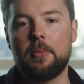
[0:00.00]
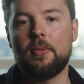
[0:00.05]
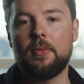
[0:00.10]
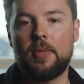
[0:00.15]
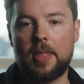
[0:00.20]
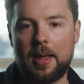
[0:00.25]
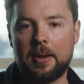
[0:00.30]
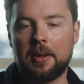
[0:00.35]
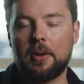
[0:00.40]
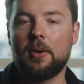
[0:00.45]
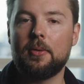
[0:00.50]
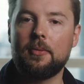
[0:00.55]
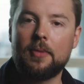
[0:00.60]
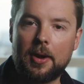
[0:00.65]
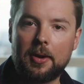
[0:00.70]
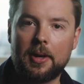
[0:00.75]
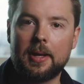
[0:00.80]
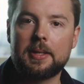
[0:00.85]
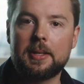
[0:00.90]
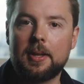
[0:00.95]
were then got
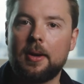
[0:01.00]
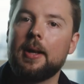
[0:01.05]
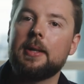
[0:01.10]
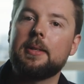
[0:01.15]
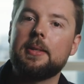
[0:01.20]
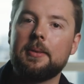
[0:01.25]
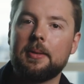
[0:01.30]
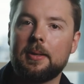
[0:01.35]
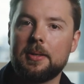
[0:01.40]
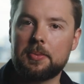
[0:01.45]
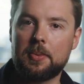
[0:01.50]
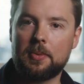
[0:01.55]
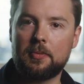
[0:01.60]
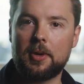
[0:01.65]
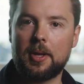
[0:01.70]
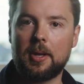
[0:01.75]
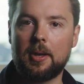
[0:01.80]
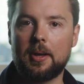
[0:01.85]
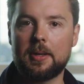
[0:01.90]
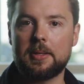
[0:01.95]
very excited because we
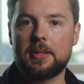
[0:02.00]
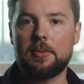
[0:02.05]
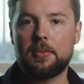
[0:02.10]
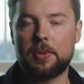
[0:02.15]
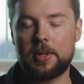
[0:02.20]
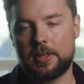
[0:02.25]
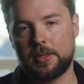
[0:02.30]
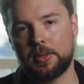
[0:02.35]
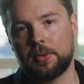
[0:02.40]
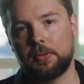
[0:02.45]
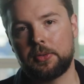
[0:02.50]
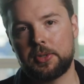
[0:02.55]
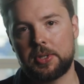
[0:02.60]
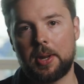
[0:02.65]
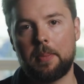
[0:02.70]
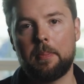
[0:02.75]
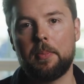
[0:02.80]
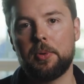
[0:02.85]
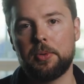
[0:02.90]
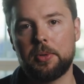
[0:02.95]
realised that we'd sort of
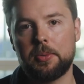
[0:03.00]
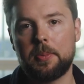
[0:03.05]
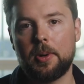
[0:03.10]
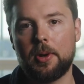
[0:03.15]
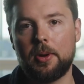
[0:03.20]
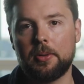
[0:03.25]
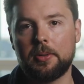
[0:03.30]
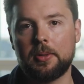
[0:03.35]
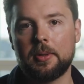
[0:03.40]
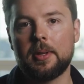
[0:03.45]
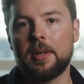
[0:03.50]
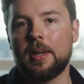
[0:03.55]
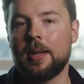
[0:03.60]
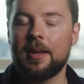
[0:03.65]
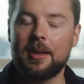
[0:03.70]
stumbled upon